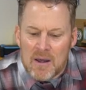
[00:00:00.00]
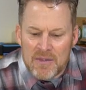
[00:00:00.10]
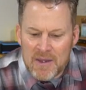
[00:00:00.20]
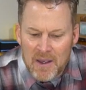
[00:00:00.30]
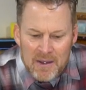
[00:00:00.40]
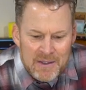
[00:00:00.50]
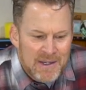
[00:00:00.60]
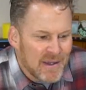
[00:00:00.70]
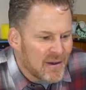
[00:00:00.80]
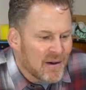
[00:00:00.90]
The
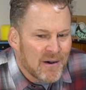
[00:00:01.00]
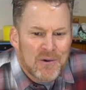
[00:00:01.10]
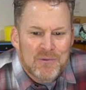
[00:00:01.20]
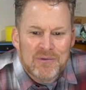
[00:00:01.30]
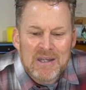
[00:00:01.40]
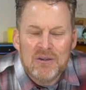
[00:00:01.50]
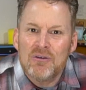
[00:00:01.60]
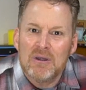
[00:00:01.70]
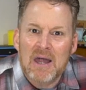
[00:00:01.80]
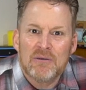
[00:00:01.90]
idea of
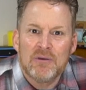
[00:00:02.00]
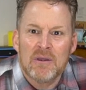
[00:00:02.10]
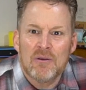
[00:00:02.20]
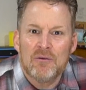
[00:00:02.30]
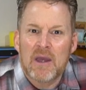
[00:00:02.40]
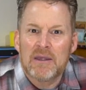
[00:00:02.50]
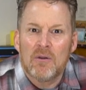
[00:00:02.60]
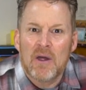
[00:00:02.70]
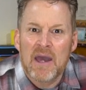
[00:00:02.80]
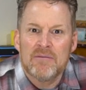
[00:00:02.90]
each lesson is that
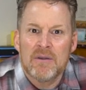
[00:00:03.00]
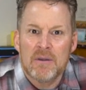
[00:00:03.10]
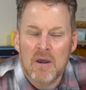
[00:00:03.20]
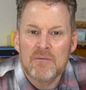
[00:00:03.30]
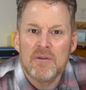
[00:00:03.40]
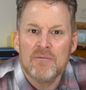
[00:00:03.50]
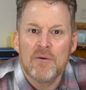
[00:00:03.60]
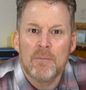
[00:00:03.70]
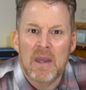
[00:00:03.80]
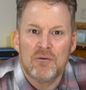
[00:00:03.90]
you'll have enough
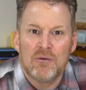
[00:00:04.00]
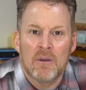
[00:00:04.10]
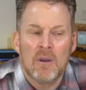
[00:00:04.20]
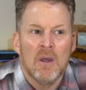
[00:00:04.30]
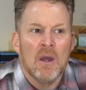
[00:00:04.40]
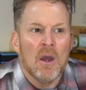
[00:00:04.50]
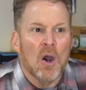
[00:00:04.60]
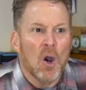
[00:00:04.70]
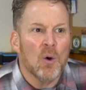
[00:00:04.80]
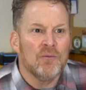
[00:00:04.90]
information,
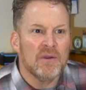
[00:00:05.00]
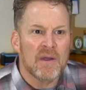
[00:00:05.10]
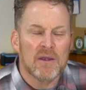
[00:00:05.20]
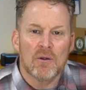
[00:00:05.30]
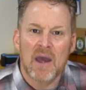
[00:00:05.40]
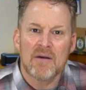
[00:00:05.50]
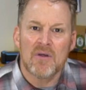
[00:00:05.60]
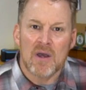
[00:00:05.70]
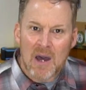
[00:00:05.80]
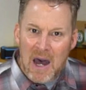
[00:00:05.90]
hopefully that you'll have
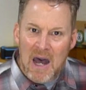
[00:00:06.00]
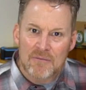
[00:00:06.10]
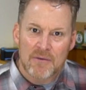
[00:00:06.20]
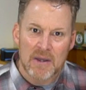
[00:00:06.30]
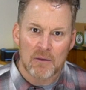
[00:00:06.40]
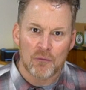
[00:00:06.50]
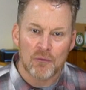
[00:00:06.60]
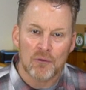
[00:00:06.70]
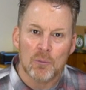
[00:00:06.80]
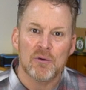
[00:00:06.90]
the
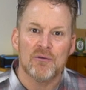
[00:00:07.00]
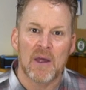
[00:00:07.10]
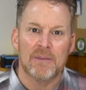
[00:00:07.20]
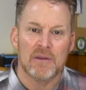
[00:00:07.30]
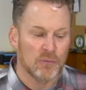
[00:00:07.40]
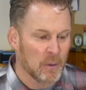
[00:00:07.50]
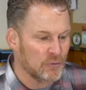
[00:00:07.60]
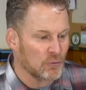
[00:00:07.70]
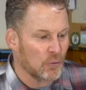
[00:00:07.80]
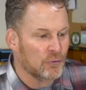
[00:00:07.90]
confidence to present these
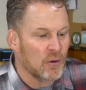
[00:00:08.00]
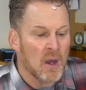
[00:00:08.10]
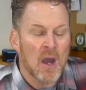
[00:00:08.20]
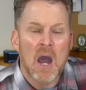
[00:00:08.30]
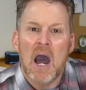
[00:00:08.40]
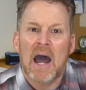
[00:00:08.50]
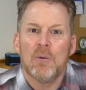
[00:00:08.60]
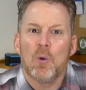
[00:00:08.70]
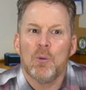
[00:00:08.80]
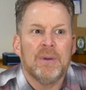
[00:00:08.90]
puzzles. I
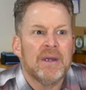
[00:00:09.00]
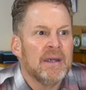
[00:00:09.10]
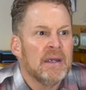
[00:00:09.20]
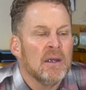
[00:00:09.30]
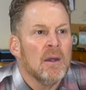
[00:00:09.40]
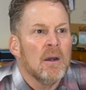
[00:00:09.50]
will be